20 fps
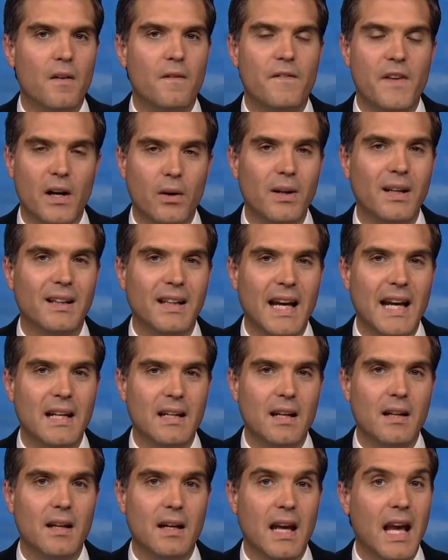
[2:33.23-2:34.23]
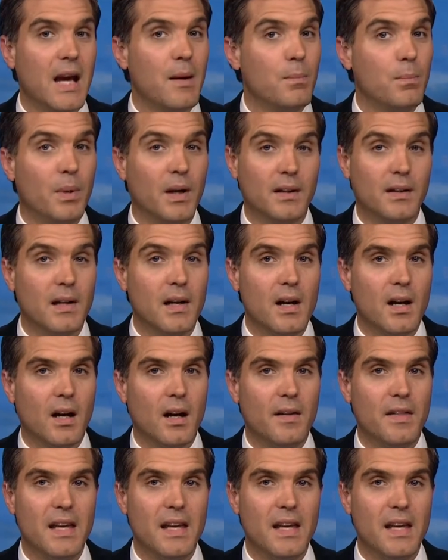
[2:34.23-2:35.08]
very late in the game, but uh,